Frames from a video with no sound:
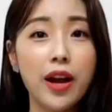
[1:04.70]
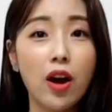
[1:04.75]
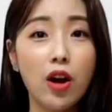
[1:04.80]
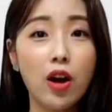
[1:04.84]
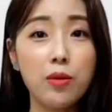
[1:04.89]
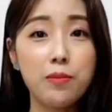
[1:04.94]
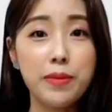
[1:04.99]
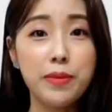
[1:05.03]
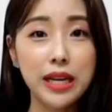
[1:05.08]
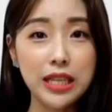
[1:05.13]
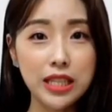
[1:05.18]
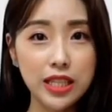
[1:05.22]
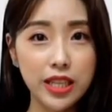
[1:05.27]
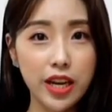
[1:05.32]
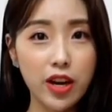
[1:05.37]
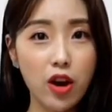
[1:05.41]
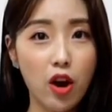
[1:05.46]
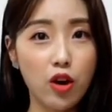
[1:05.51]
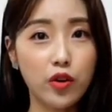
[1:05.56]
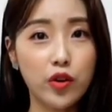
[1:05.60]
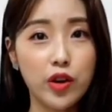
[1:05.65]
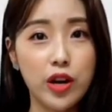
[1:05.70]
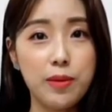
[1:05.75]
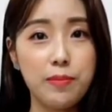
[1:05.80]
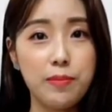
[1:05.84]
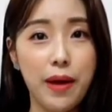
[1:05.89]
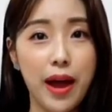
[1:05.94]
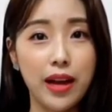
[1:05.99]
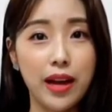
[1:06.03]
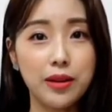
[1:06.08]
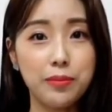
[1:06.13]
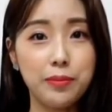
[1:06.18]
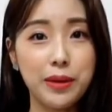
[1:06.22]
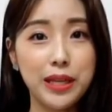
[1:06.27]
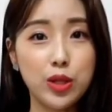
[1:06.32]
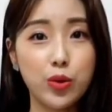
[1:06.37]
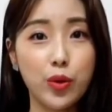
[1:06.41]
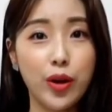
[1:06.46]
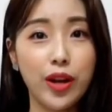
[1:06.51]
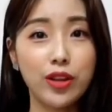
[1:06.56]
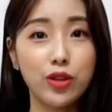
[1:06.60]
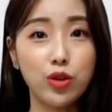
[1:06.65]
by our mystic agreement
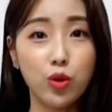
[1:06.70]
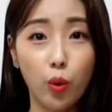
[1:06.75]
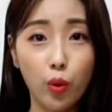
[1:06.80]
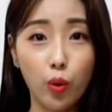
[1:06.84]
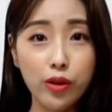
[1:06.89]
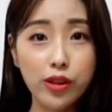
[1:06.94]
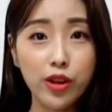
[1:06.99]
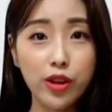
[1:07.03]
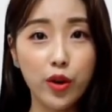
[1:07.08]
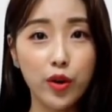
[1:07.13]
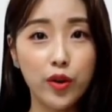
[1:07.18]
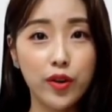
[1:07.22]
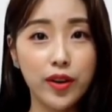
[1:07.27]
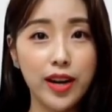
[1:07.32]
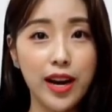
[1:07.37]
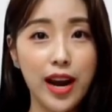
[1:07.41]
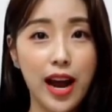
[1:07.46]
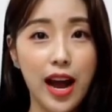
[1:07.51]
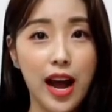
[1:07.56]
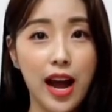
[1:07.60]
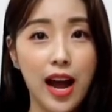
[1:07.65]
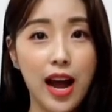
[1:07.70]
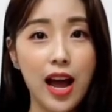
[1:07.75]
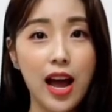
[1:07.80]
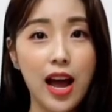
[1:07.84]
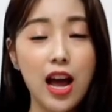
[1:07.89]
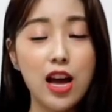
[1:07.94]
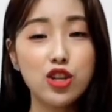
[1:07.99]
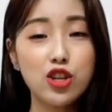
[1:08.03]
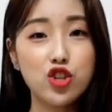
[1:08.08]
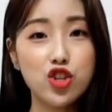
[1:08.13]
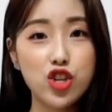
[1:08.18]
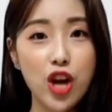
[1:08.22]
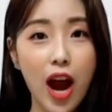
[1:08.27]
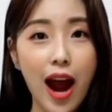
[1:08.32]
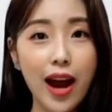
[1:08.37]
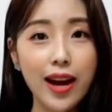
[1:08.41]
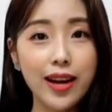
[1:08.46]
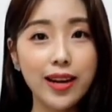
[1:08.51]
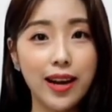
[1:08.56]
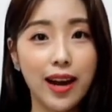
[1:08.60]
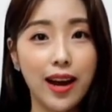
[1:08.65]
between North Korea,
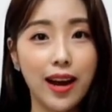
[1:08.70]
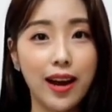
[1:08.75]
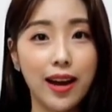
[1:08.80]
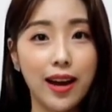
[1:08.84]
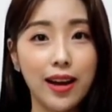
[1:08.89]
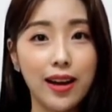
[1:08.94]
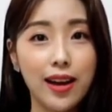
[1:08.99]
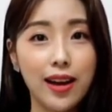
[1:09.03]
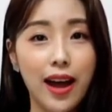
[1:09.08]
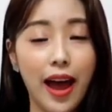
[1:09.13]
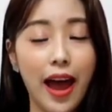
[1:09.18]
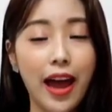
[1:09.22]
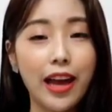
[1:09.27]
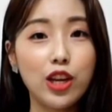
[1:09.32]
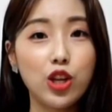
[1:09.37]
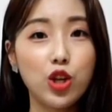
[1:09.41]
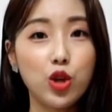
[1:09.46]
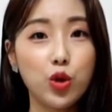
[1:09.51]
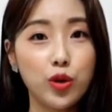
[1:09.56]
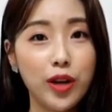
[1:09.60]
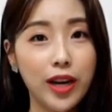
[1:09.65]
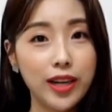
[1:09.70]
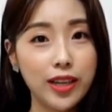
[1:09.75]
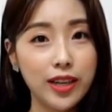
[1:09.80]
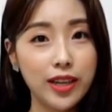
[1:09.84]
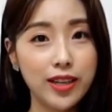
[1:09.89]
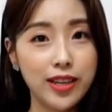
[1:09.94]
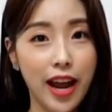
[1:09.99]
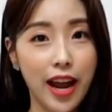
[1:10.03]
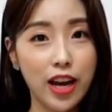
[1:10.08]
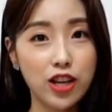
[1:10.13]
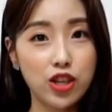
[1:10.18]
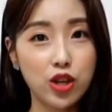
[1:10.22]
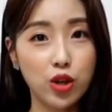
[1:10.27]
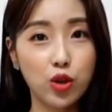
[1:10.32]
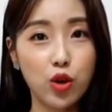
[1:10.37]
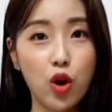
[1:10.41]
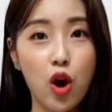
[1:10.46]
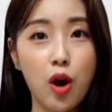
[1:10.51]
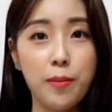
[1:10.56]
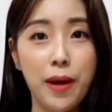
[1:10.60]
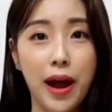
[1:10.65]
China, and United
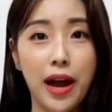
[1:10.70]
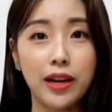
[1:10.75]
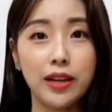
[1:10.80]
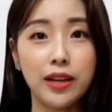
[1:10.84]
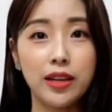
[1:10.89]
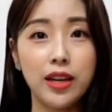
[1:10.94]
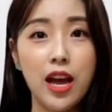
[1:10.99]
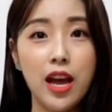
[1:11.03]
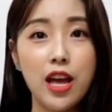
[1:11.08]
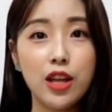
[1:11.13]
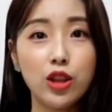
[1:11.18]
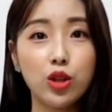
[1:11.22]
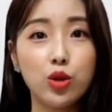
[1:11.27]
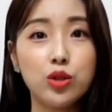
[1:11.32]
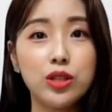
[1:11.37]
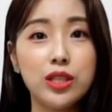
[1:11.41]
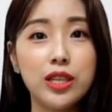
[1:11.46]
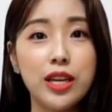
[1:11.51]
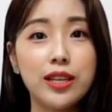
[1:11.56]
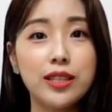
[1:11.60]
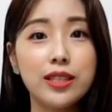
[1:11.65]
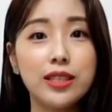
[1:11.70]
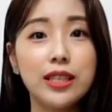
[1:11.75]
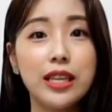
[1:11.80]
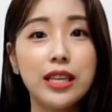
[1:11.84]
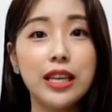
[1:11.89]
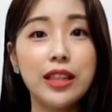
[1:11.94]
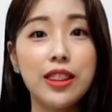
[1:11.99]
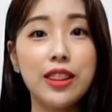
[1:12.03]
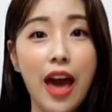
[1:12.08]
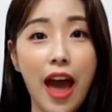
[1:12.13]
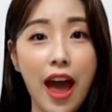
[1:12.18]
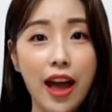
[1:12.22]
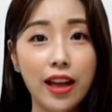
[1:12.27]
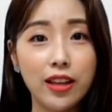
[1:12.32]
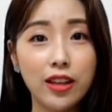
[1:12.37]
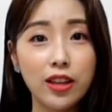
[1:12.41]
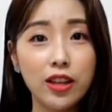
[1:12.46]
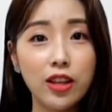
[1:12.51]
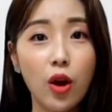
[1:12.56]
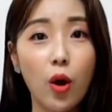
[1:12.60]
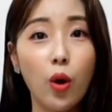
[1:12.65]
Nations Command to cease the
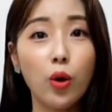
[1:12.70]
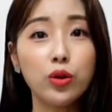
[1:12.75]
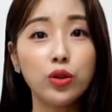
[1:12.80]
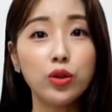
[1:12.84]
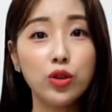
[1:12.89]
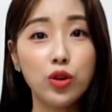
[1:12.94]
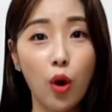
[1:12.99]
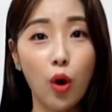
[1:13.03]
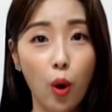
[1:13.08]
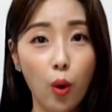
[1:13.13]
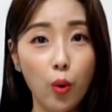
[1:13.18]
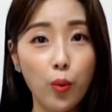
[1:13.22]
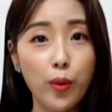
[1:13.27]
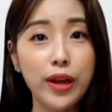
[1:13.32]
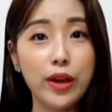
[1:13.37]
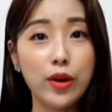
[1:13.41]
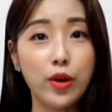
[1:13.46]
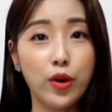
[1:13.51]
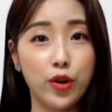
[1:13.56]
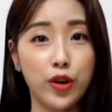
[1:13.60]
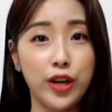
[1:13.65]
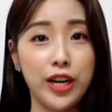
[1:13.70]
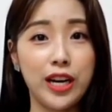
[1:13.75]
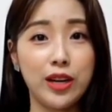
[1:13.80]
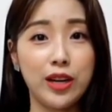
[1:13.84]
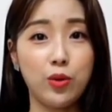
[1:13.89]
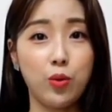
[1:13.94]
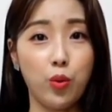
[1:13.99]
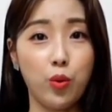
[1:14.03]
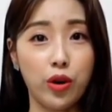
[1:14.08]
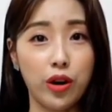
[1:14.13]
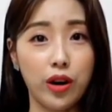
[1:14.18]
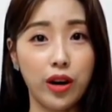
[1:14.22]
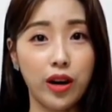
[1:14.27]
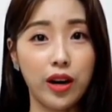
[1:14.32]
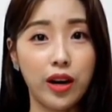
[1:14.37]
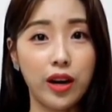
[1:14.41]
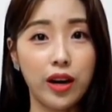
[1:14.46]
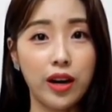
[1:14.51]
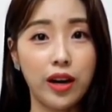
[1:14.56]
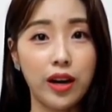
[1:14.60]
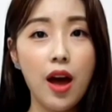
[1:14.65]
then ongoing Korean
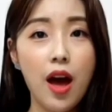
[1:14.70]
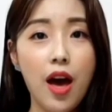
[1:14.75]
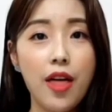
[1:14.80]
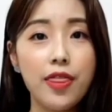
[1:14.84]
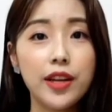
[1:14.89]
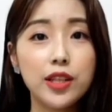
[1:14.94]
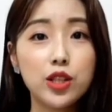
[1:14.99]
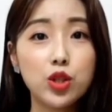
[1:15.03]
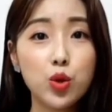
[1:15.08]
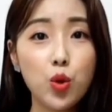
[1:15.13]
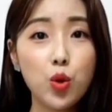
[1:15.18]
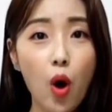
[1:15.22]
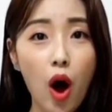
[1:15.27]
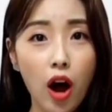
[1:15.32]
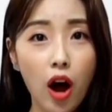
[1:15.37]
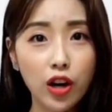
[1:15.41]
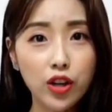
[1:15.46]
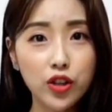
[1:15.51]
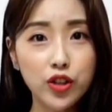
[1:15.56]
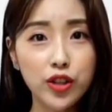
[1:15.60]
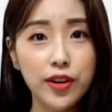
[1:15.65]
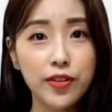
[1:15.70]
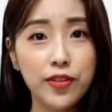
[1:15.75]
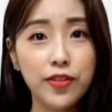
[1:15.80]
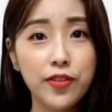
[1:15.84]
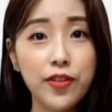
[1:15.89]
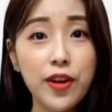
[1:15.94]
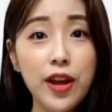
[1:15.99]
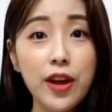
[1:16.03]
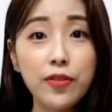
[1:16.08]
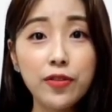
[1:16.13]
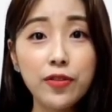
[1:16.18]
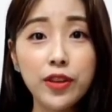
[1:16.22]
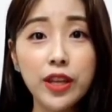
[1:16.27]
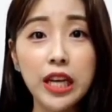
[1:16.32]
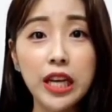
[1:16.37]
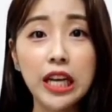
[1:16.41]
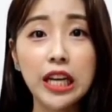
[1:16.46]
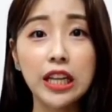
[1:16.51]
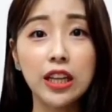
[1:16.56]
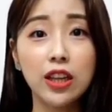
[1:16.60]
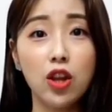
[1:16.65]
War. The
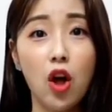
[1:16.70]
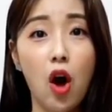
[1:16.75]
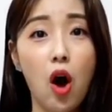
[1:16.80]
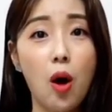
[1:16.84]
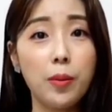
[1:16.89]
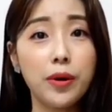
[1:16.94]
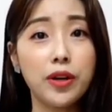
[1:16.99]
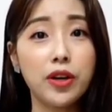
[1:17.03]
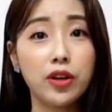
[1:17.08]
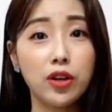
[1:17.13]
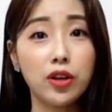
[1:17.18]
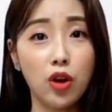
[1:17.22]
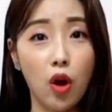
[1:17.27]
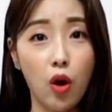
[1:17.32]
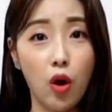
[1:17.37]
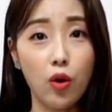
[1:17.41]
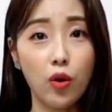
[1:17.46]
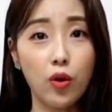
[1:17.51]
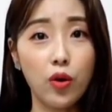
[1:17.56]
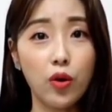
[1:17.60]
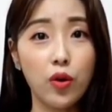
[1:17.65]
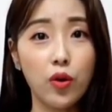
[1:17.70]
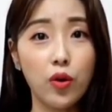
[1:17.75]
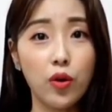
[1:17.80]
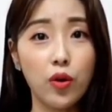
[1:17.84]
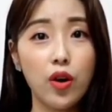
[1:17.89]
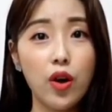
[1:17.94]
250-kilometer long